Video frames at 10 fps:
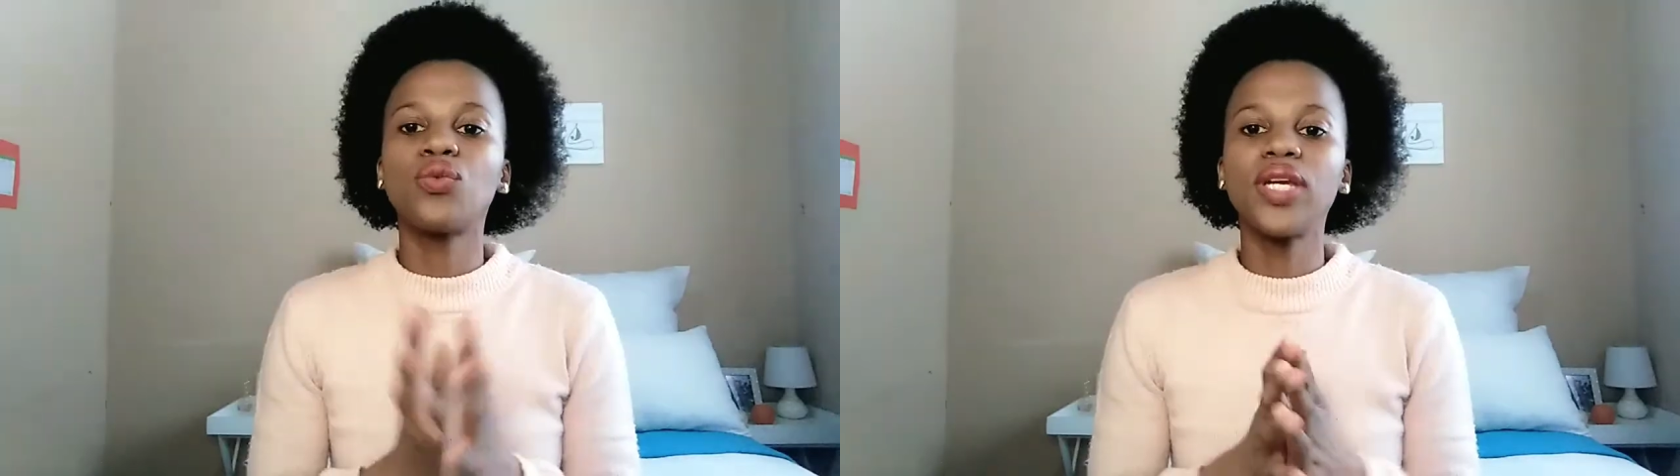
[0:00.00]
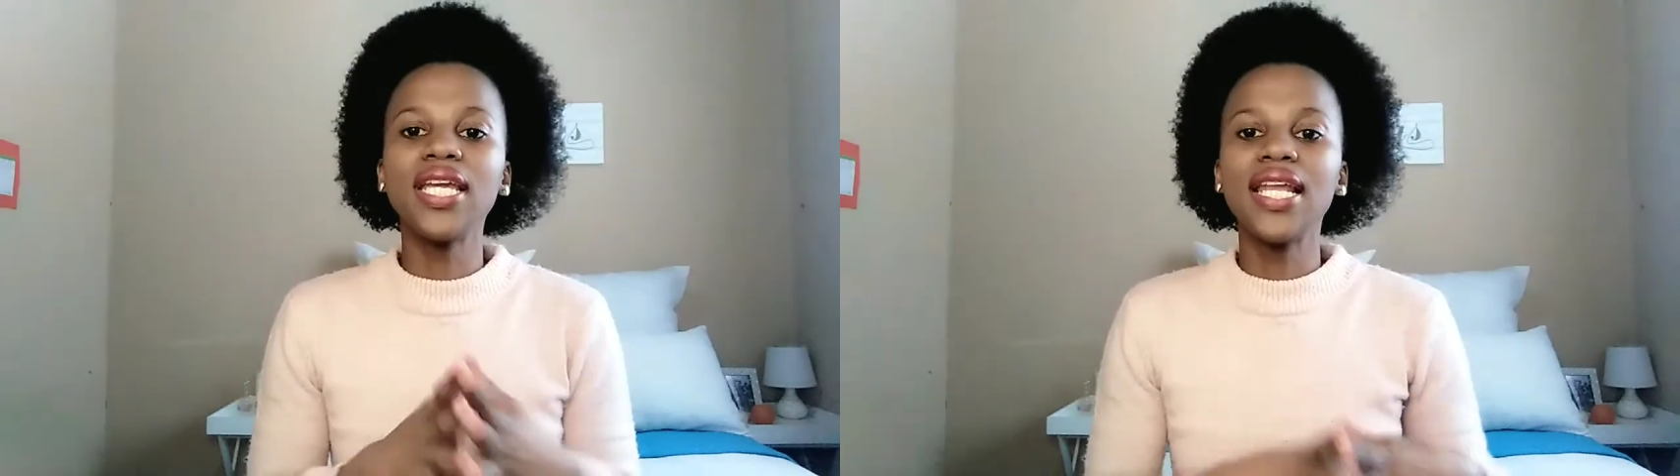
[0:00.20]

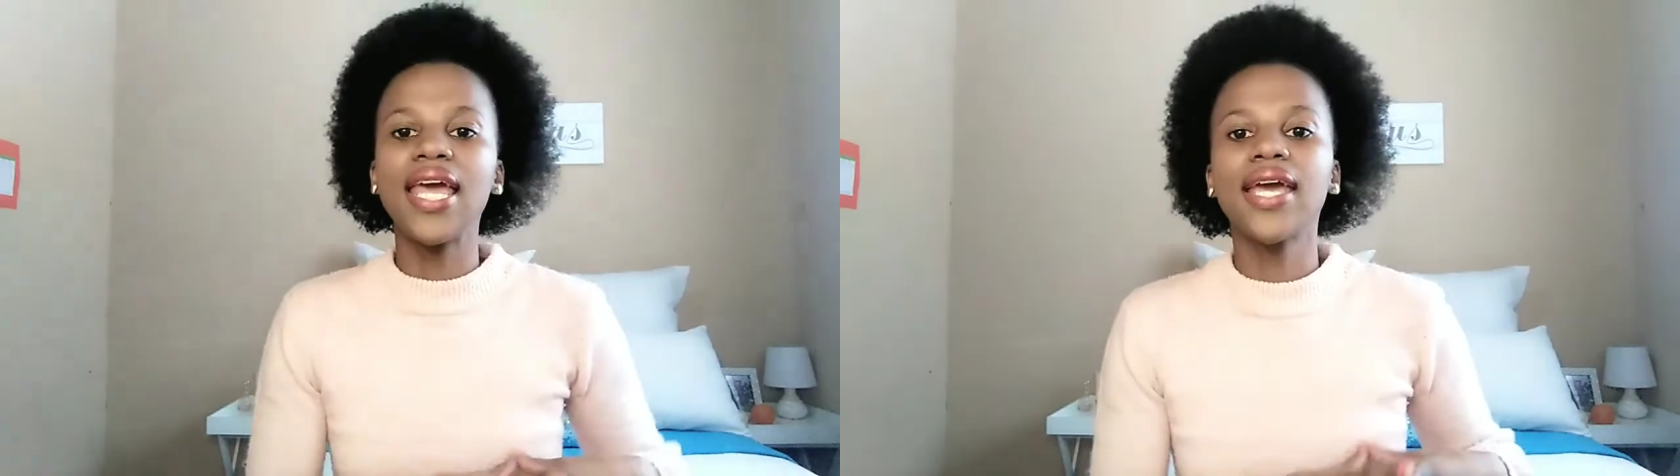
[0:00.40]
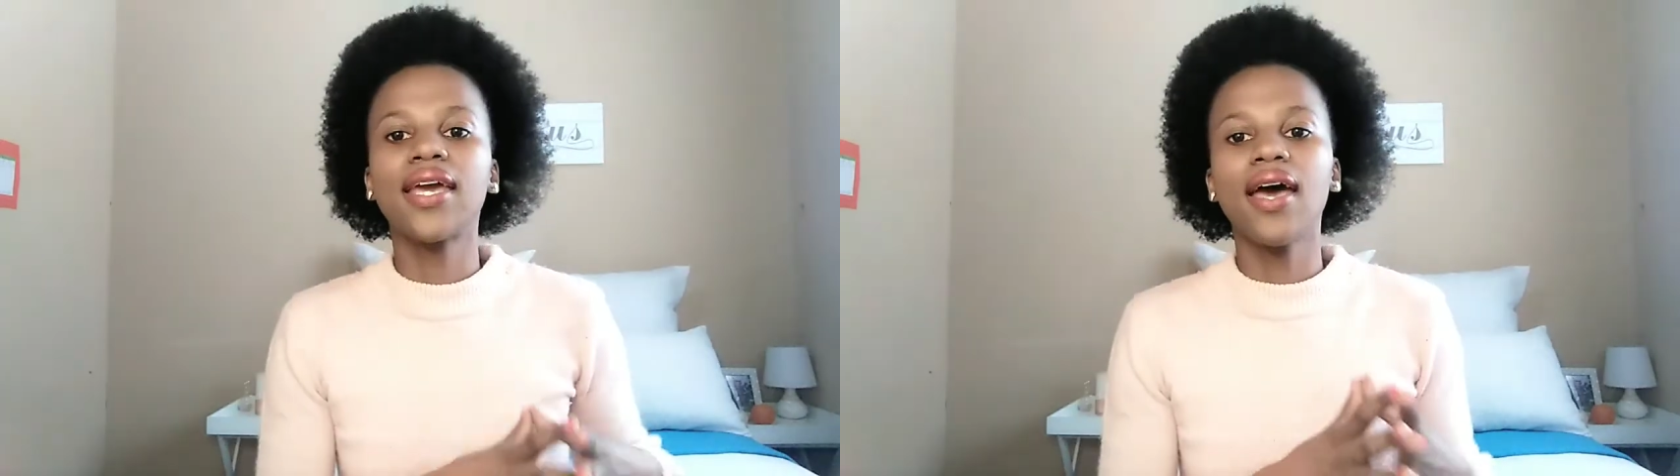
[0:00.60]
we
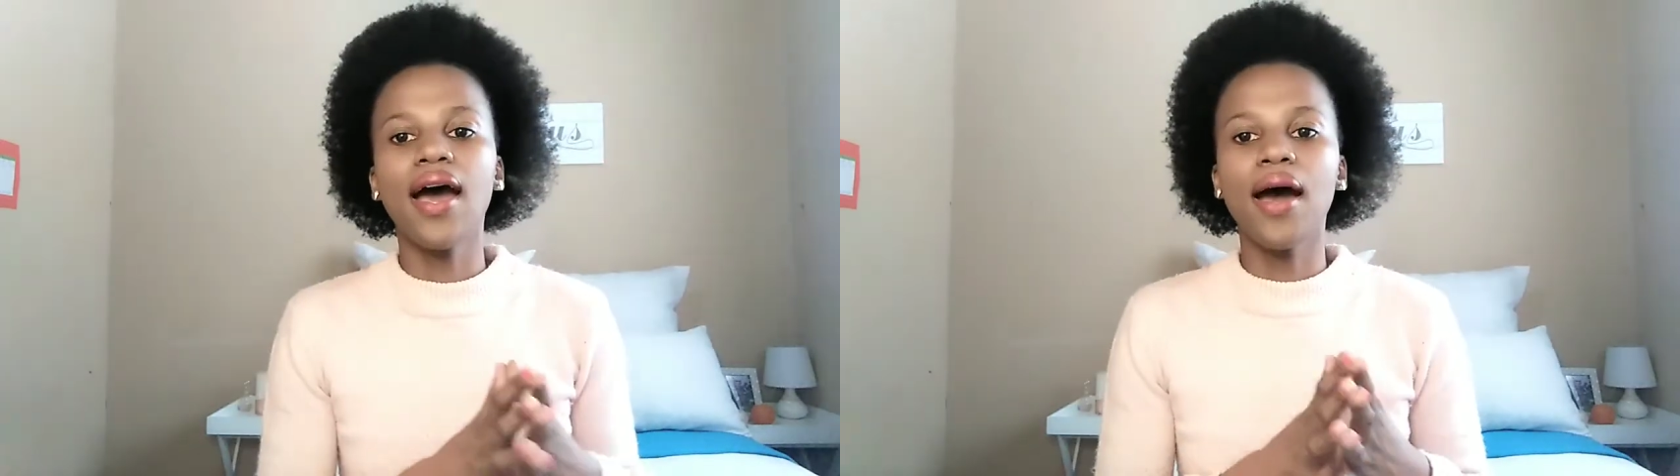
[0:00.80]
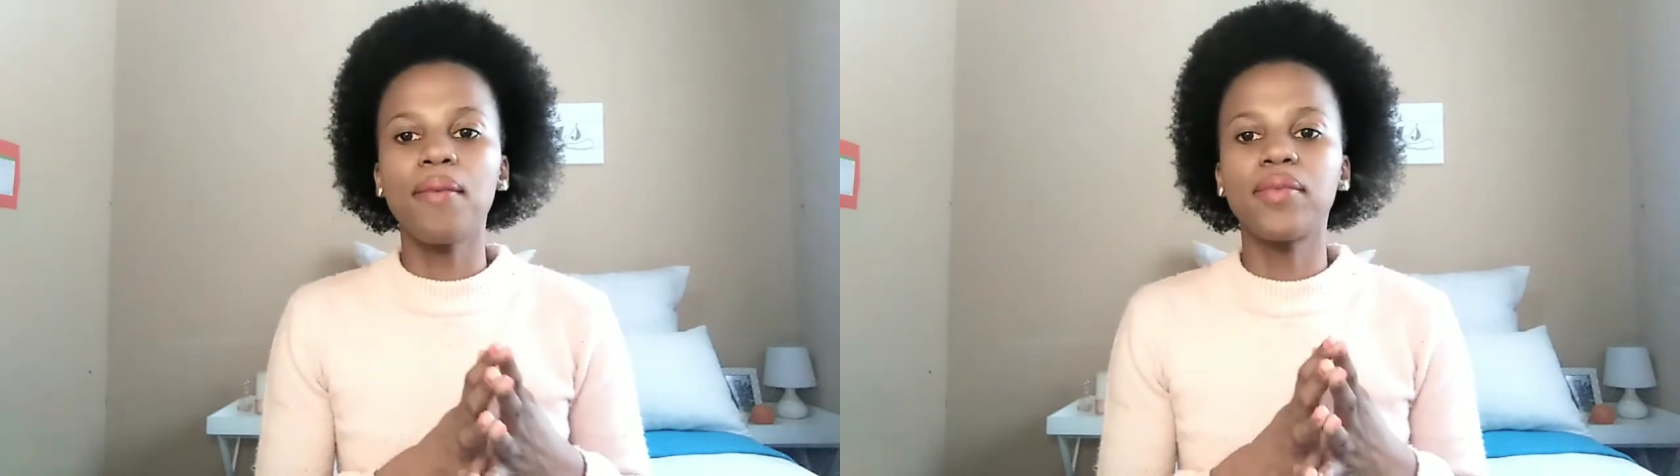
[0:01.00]
lack
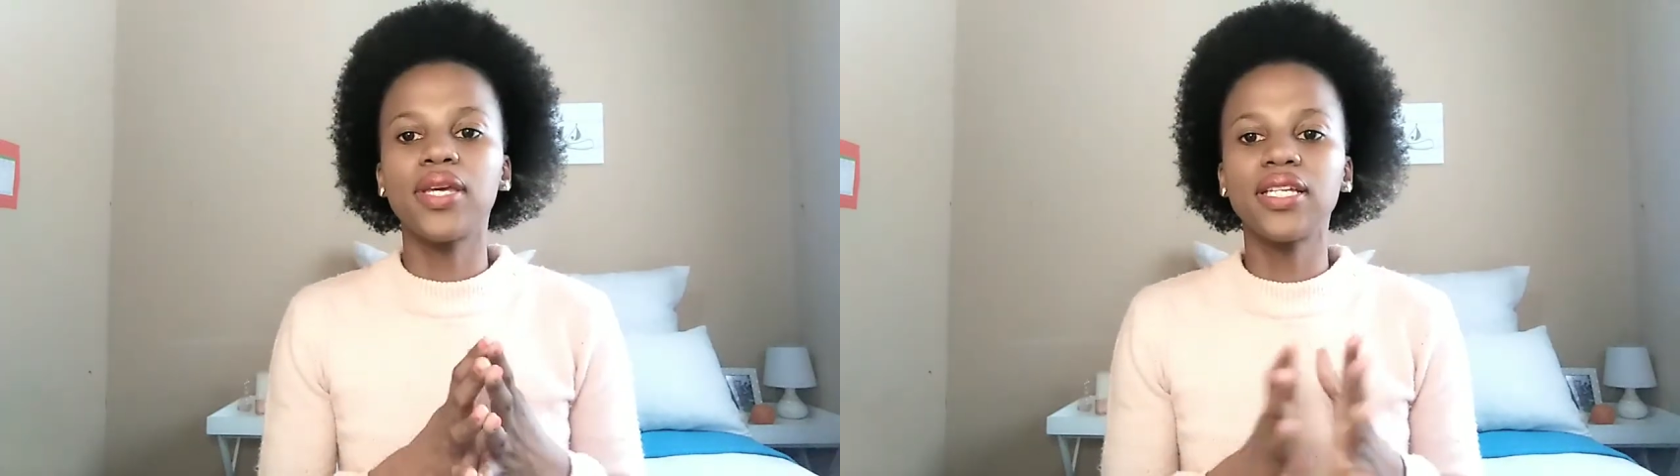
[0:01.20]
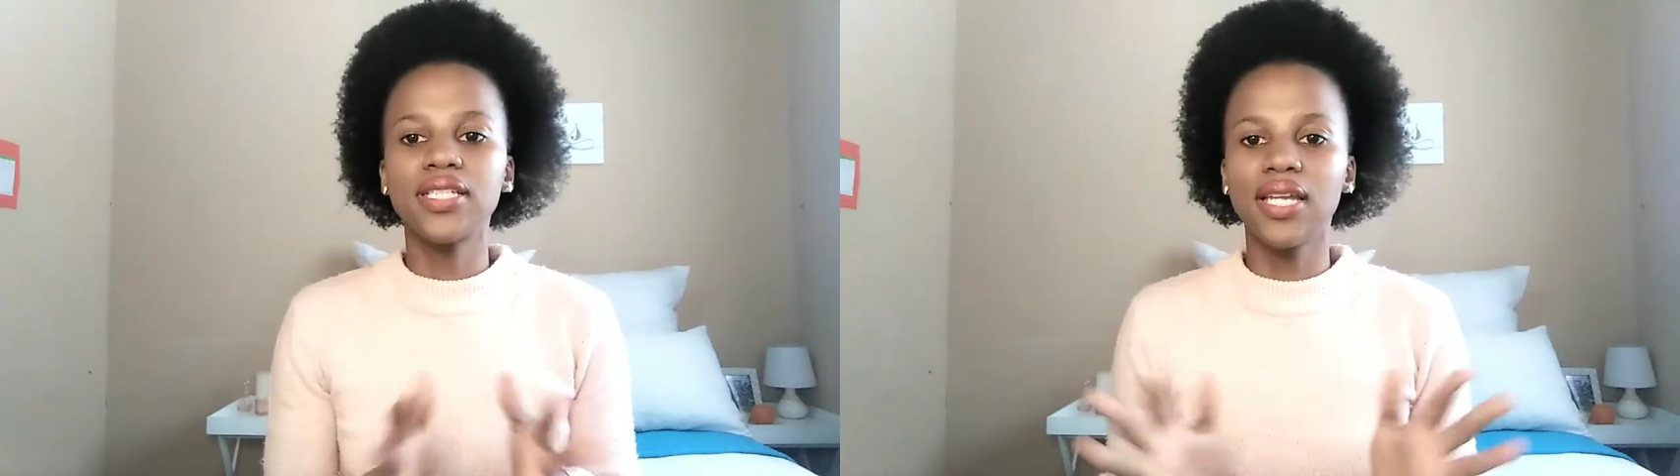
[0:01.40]

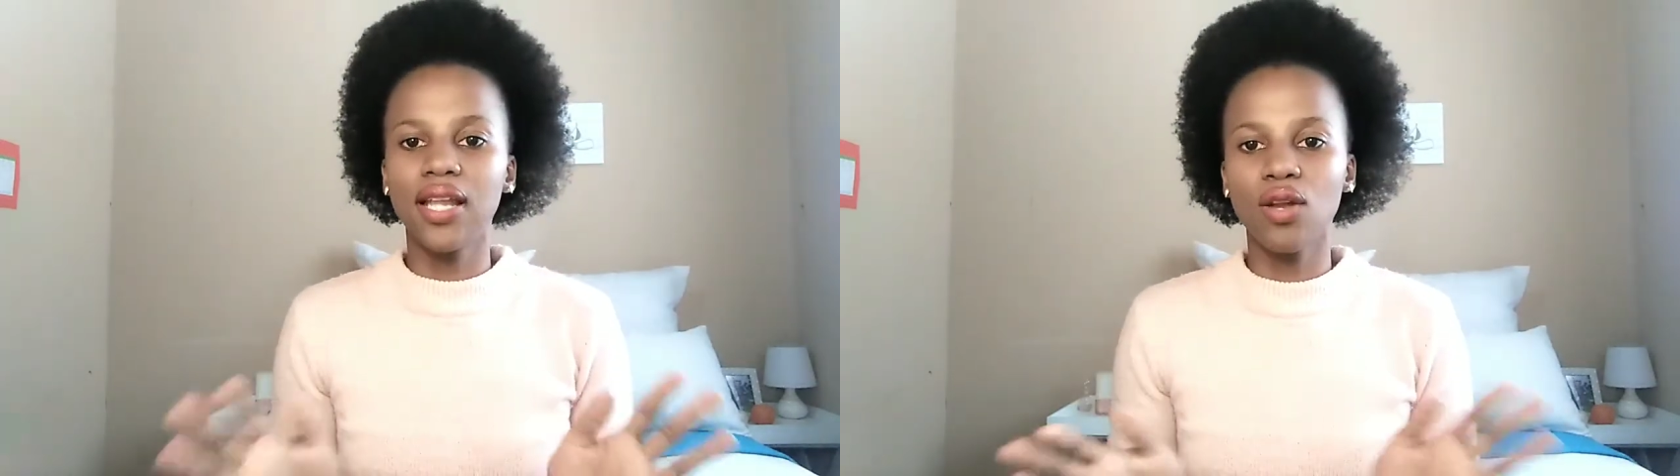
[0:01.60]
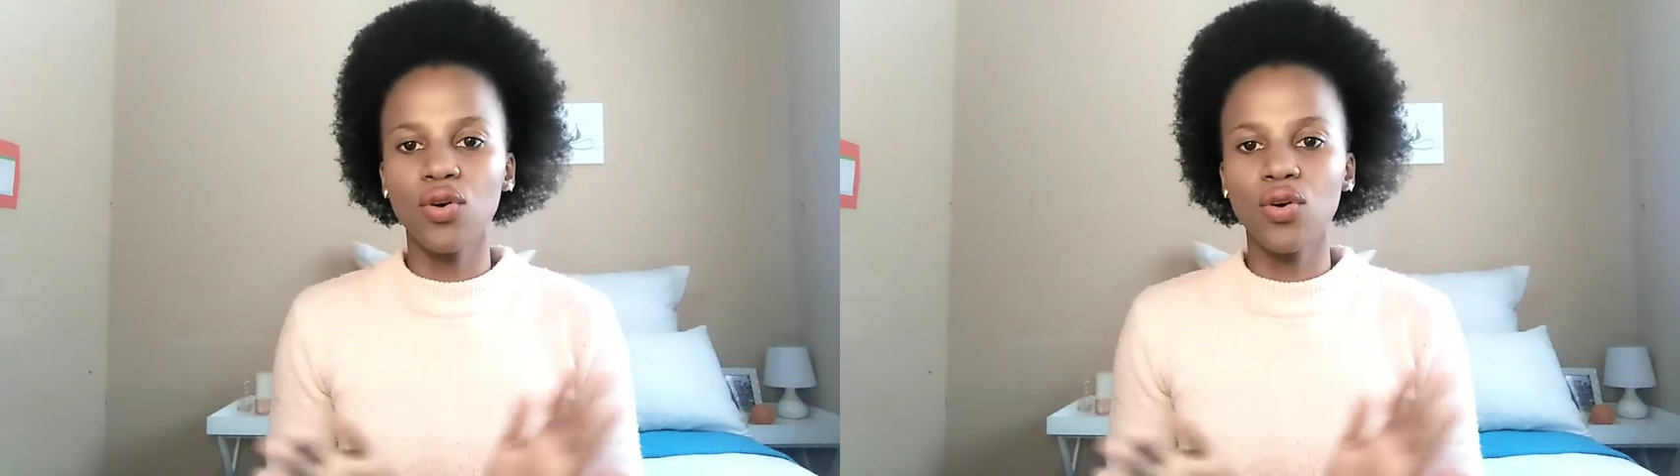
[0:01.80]
internal